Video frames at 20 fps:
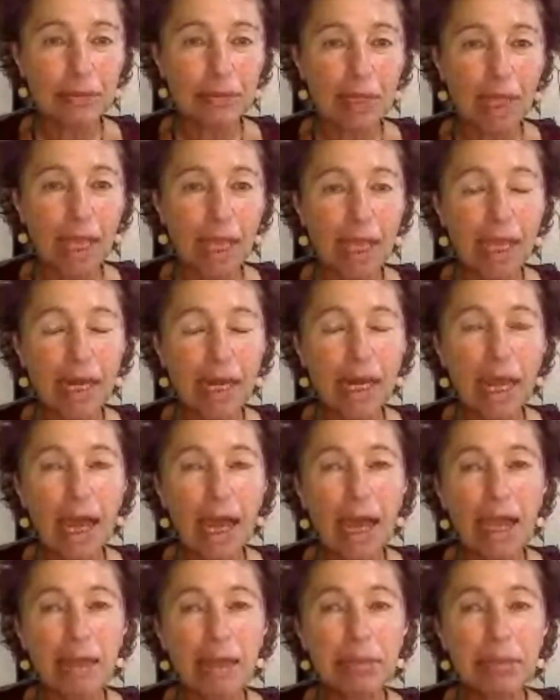And I
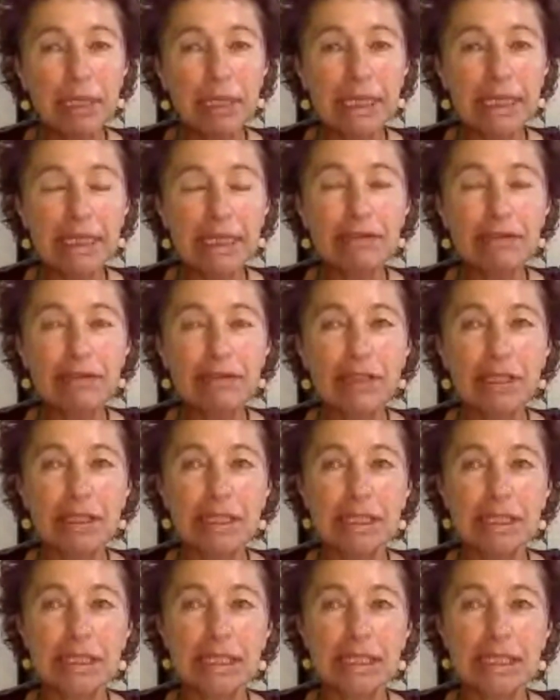believe that
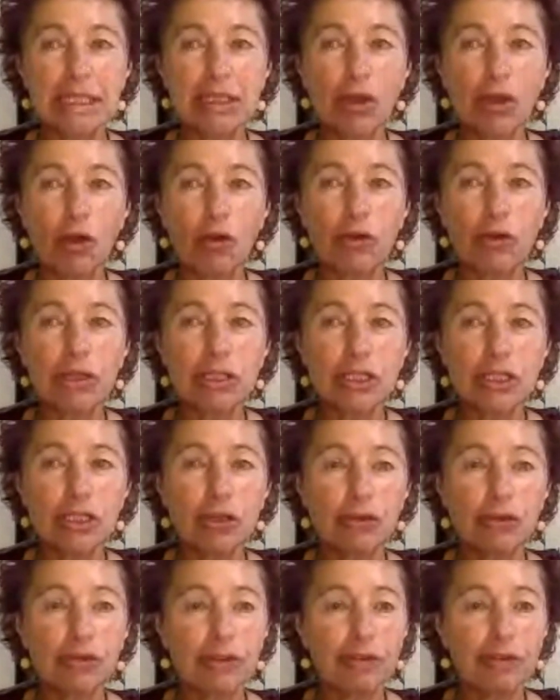this is the origin of
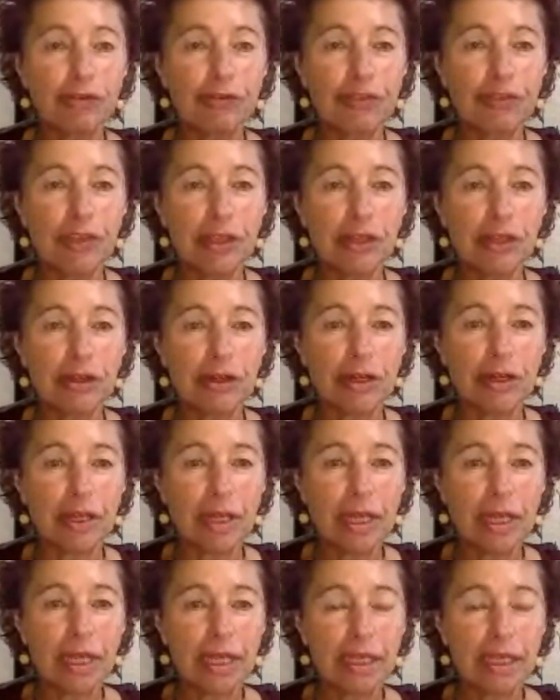the fear,
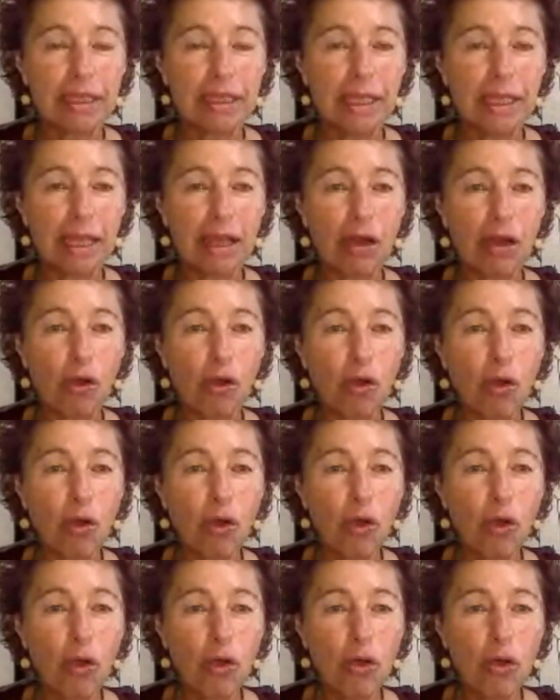the
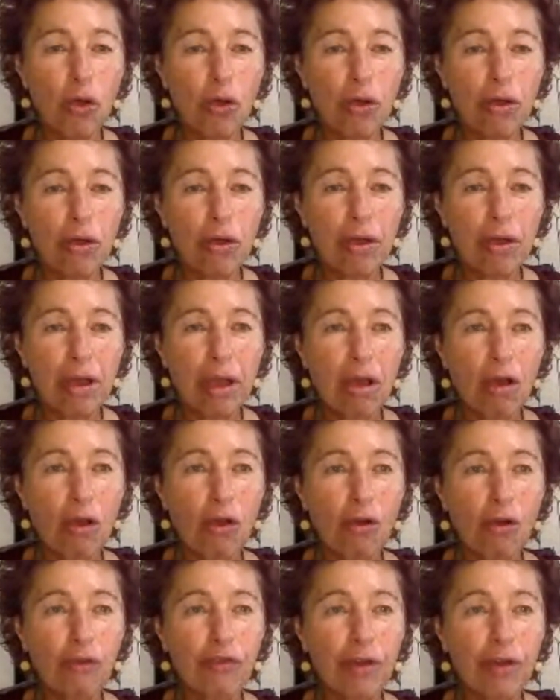awe
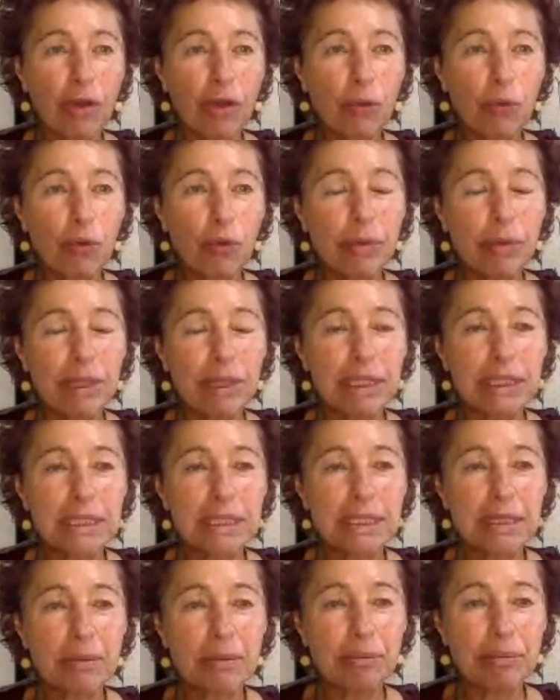of a
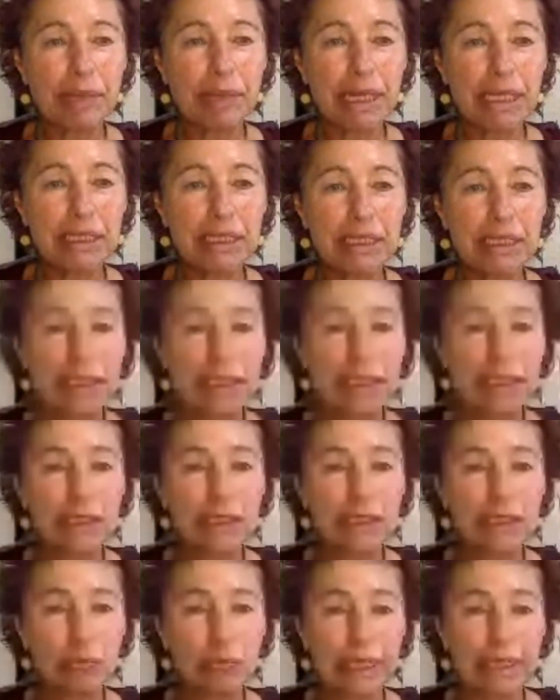woman's ability
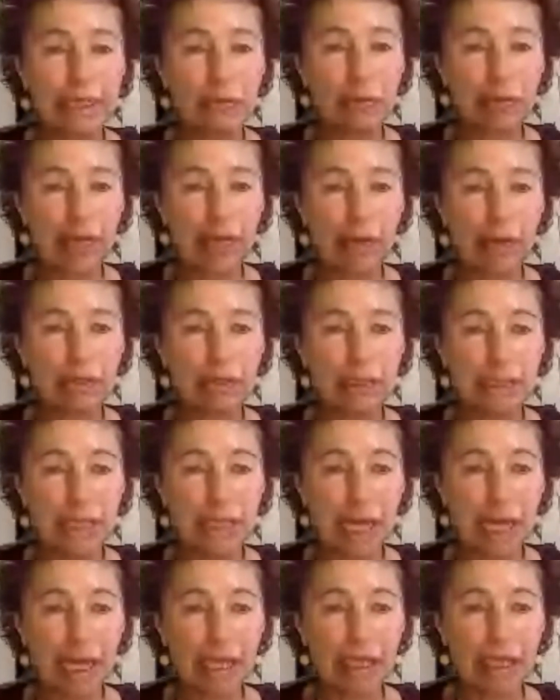to bleed without
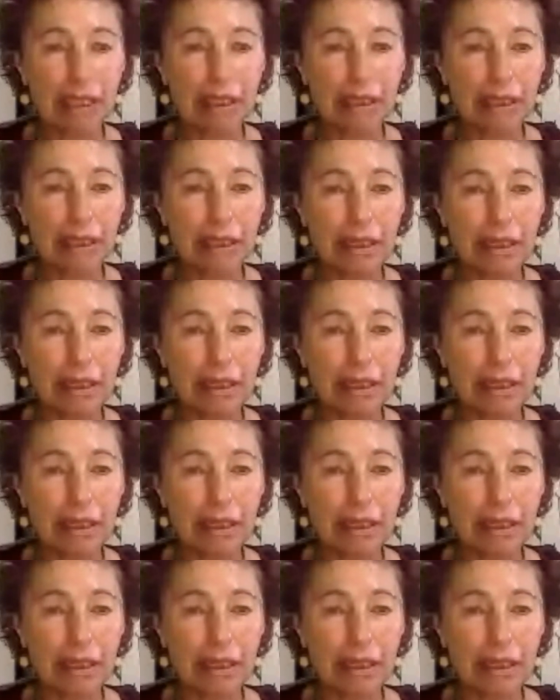dying.